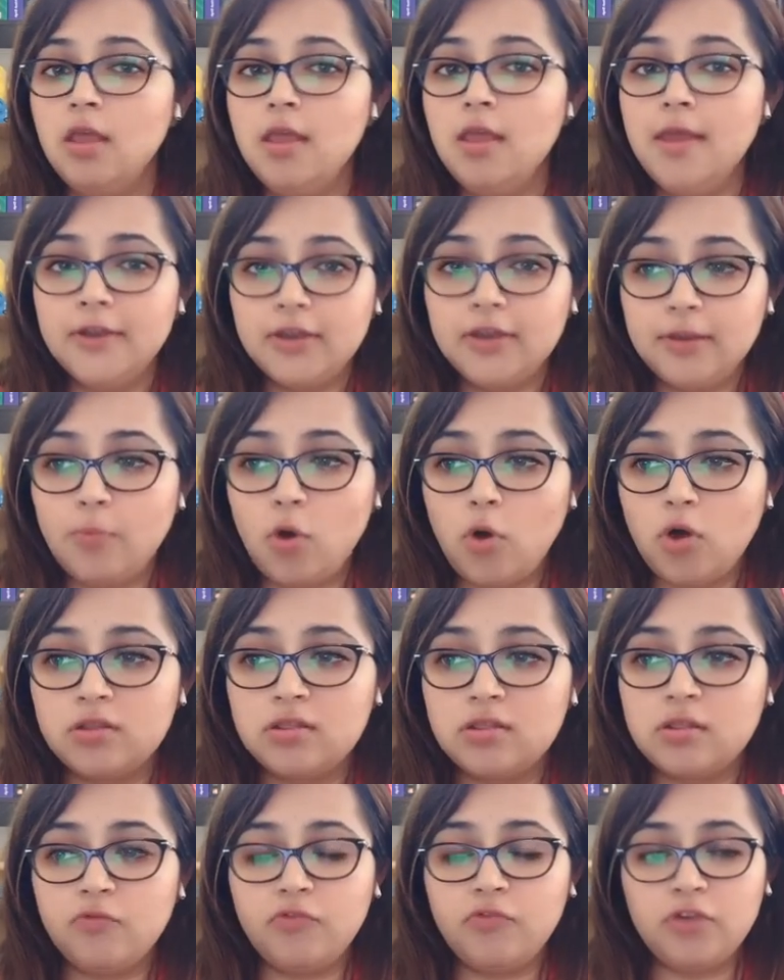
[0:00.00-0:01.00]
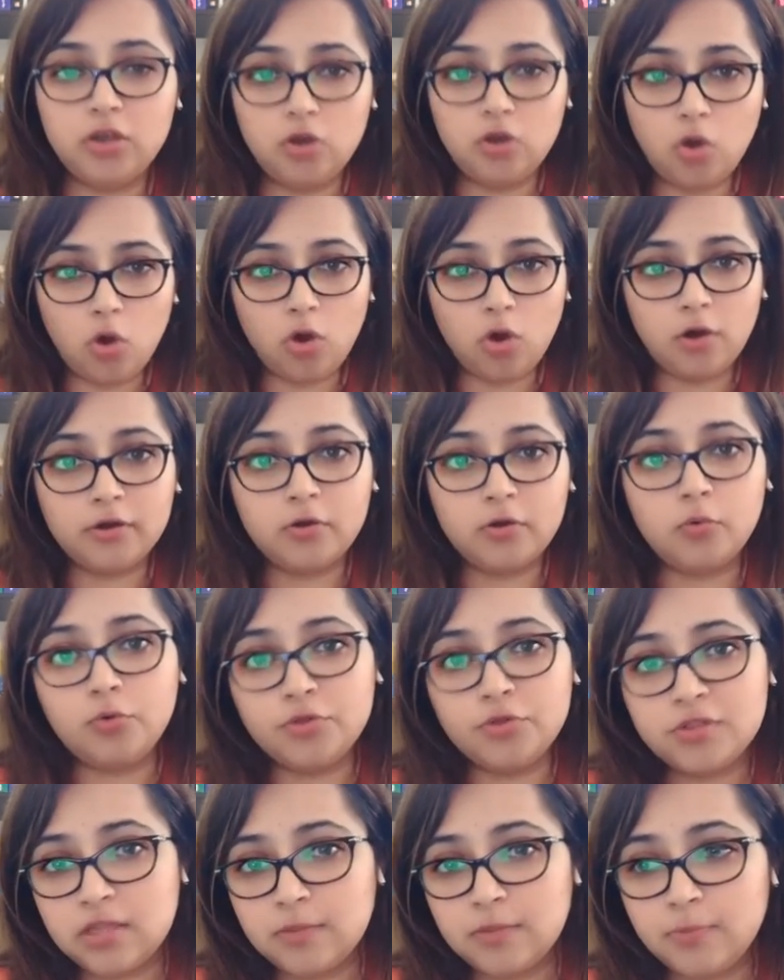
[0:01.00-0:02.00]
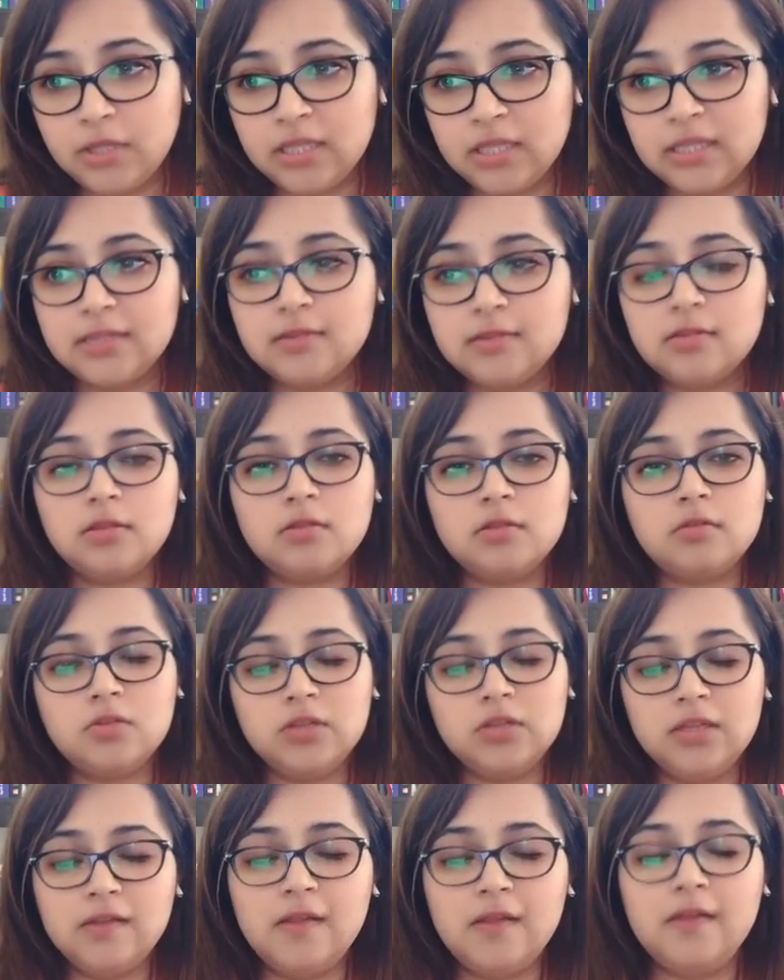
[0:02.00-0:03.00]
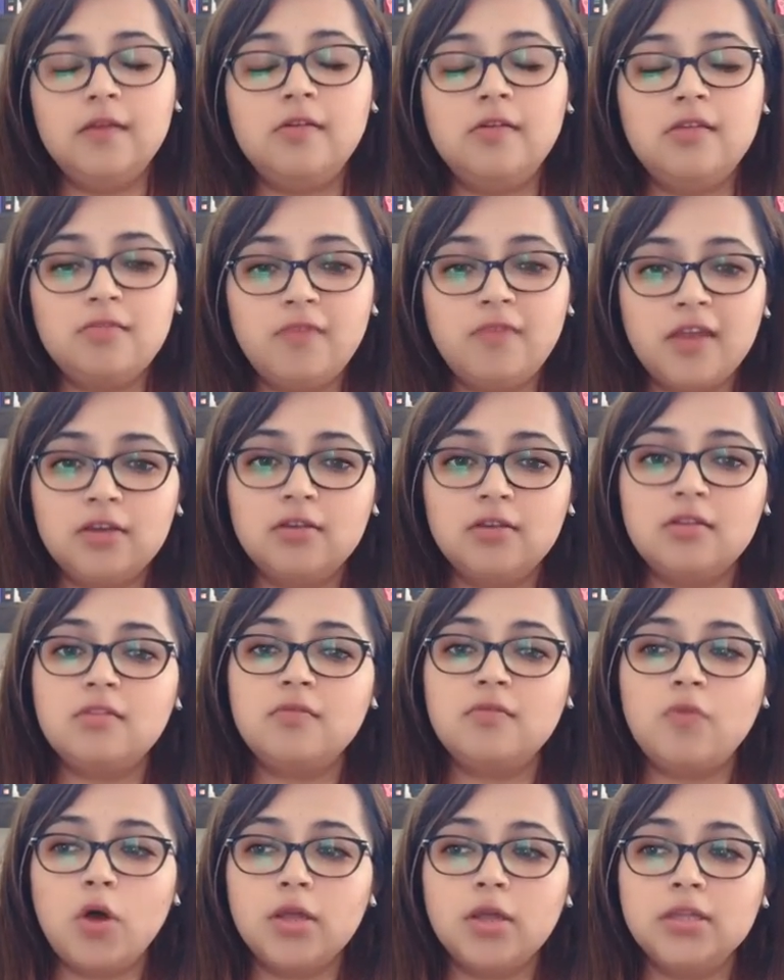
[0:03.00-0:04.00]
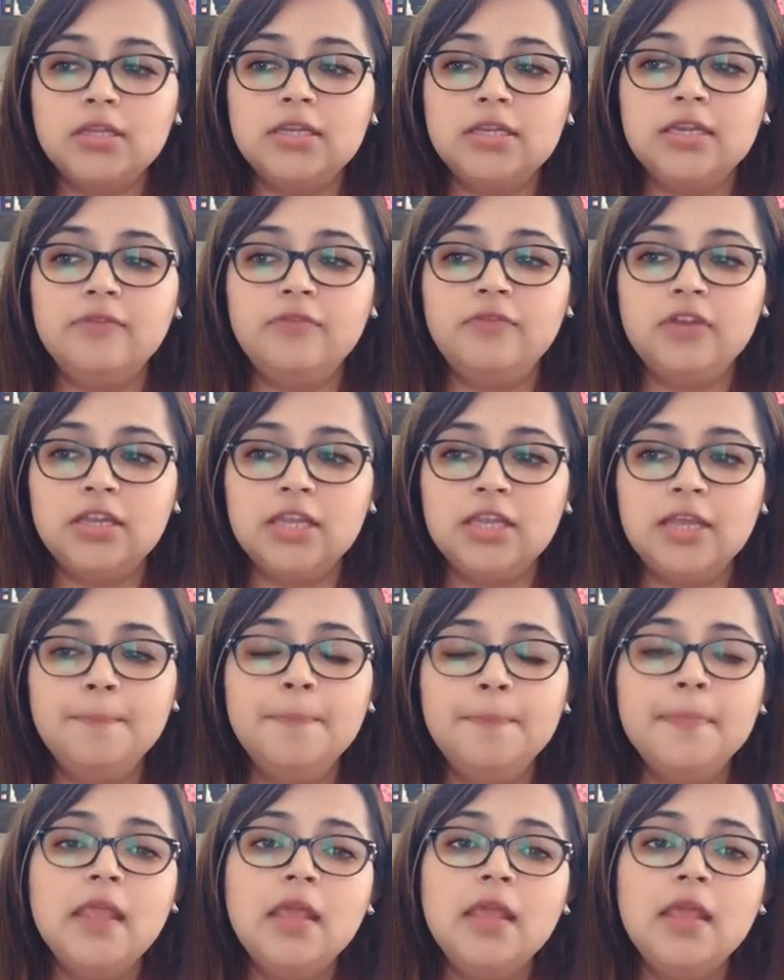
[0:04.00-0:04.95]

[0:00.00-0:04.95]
tamoxifen or OCPs. So these are the risk factors for the DVT.